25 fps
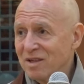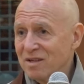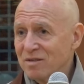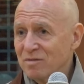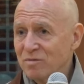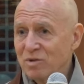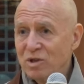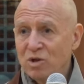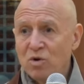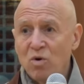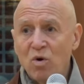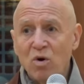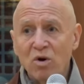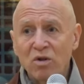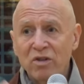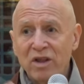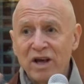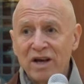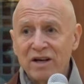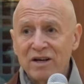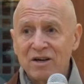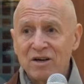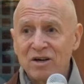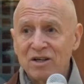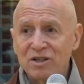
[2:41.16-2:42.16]
We call
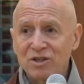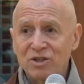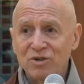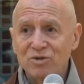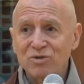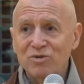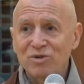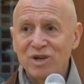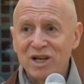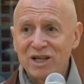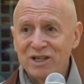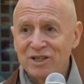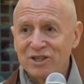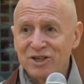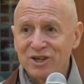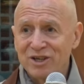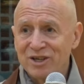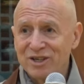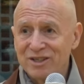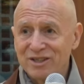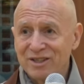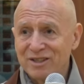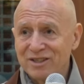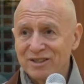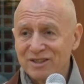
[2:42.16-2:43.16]
that our true nature.
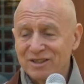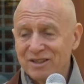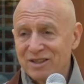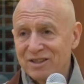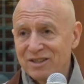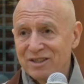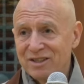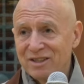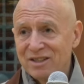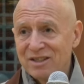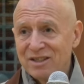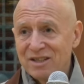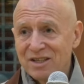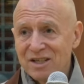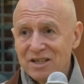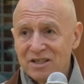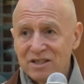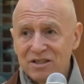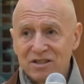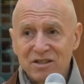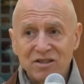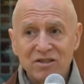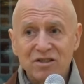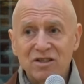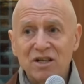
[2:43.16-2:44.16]
And
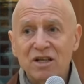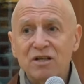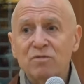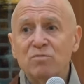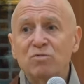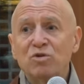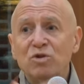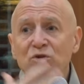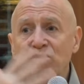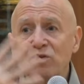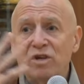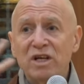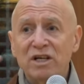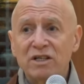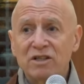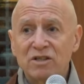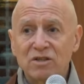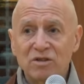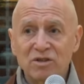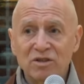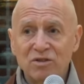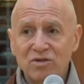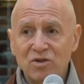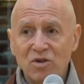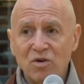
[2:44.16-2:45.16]
it's the same true
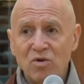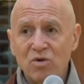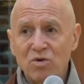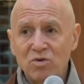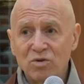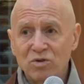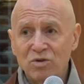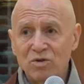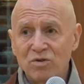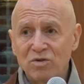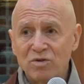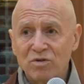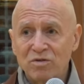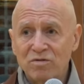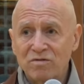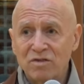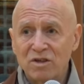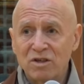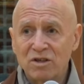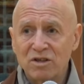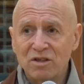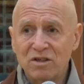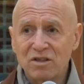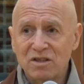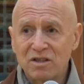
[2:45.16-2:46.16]
nature as the whole
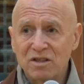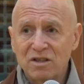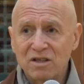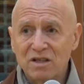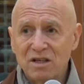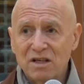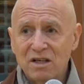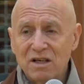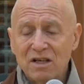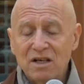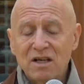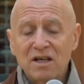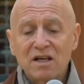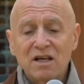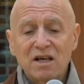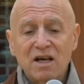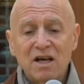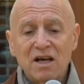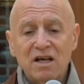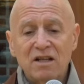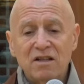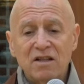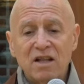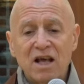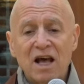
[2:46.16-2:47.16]
universe.
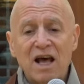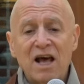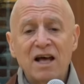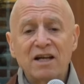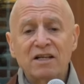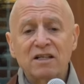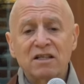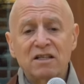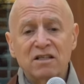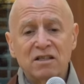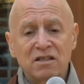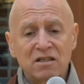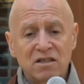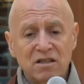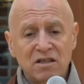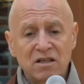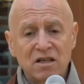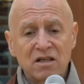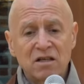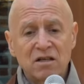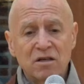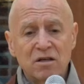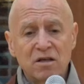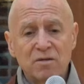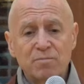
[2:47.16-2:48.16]
And that is
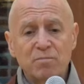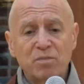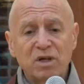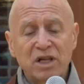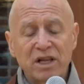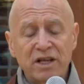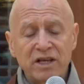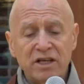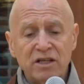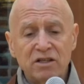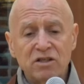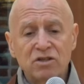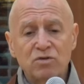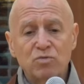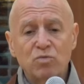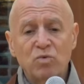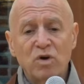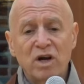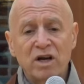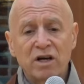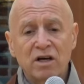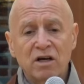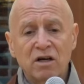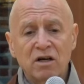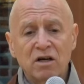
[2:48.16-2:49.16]
the place
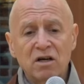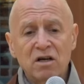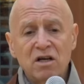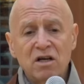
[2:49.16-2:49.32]
where